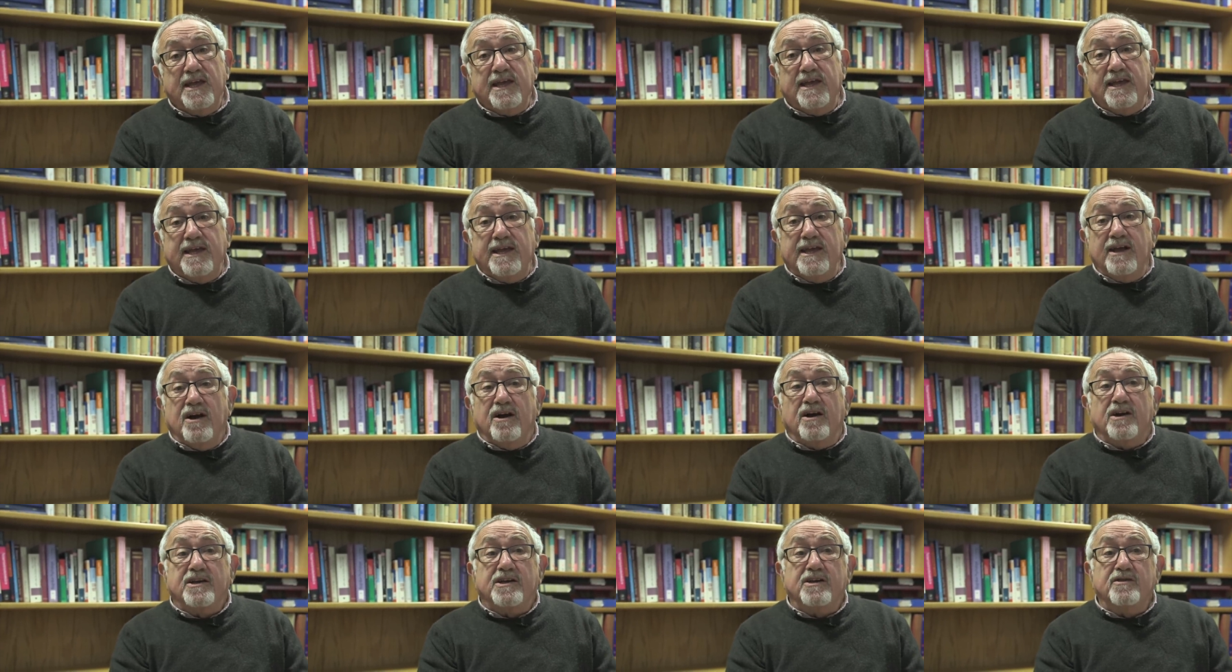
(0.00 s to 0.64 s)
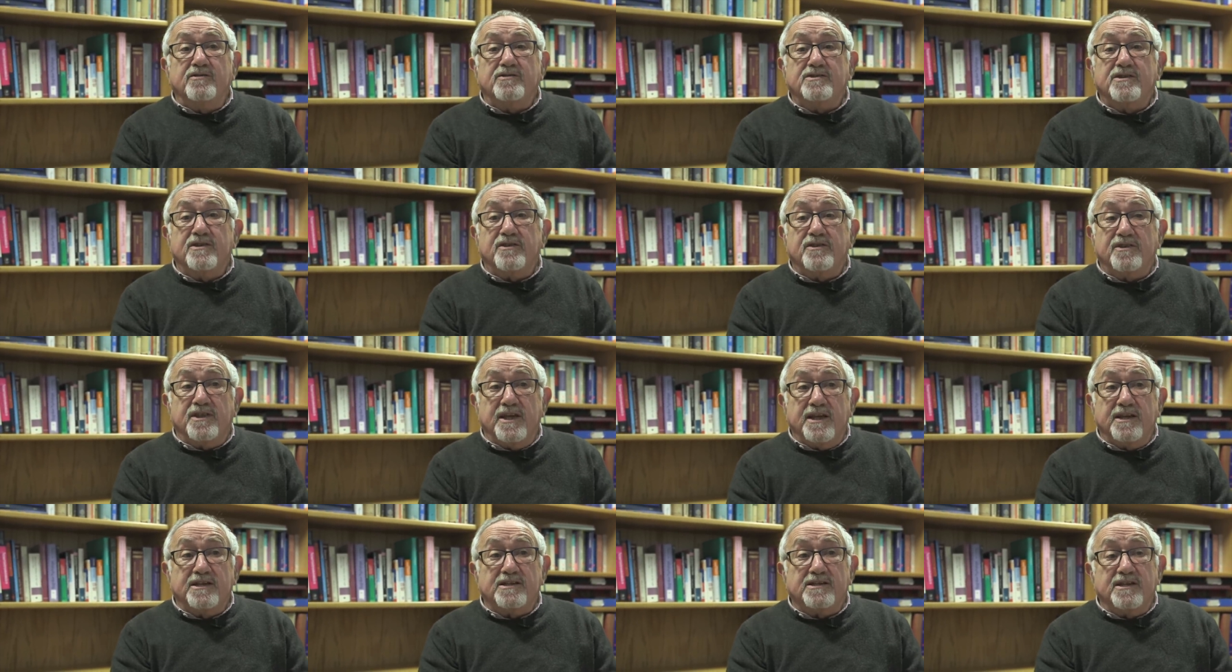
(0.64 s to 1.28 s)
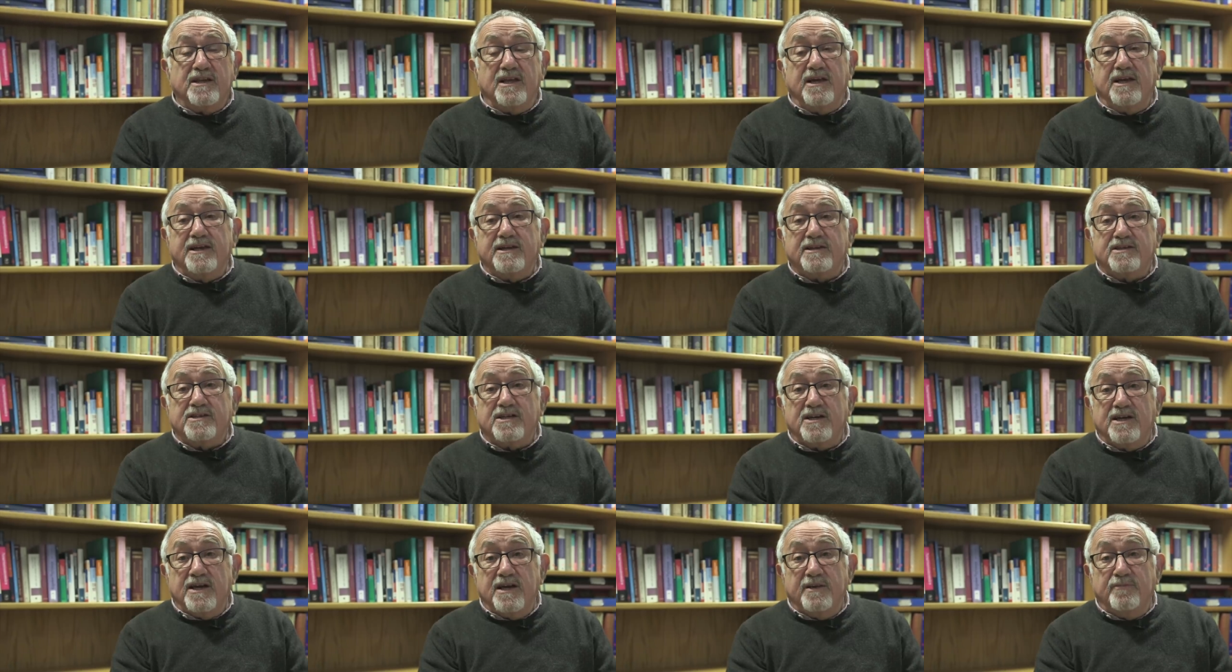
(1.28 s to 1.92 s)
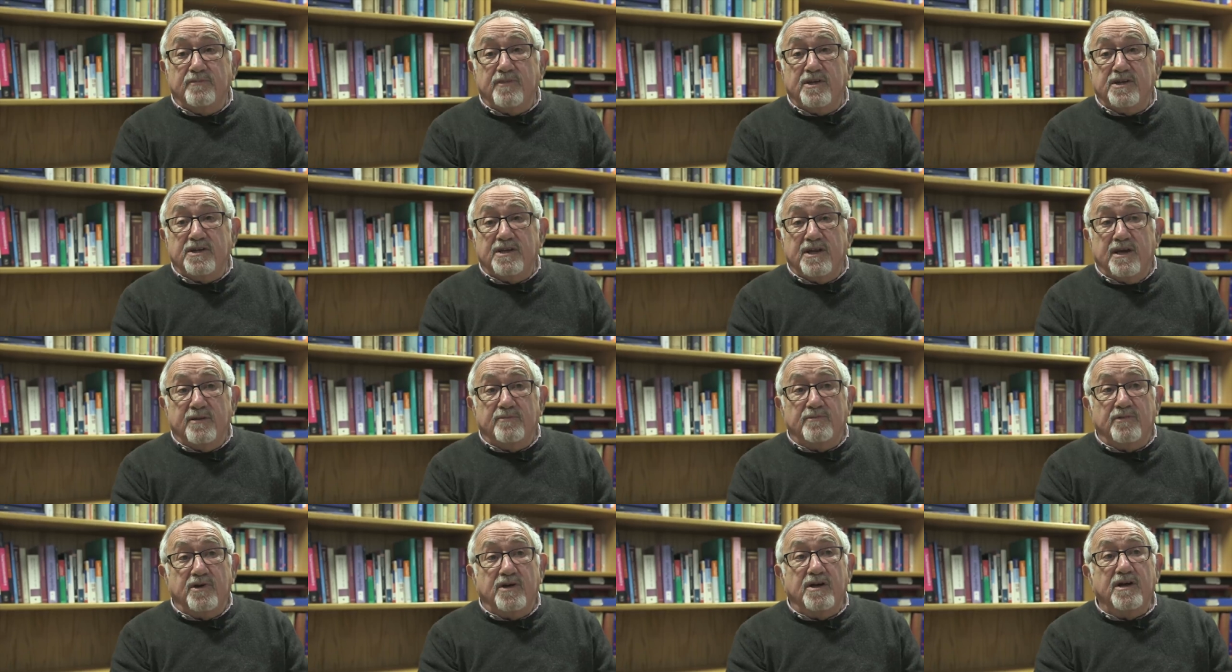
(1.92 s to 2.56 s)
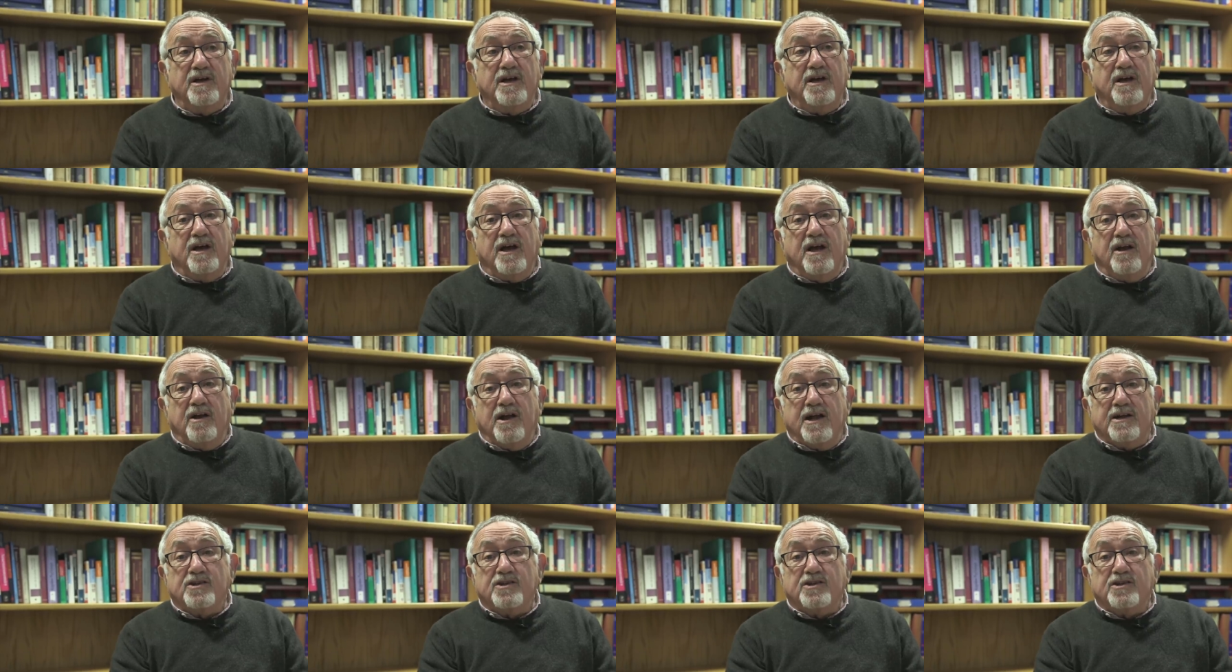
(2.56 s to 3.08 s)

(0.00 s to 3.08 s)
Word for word: He argues that things like time and number are